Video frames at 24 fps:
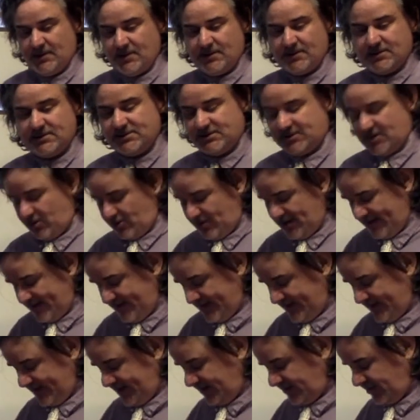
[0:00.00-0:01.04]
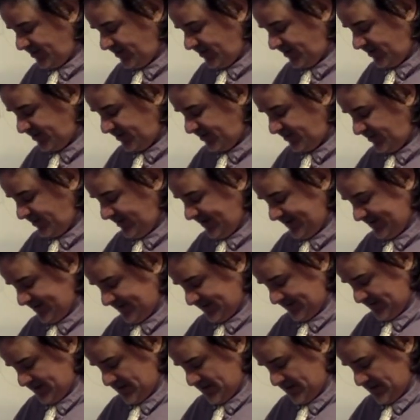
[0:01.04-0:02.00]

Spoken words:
So, and then these are the streets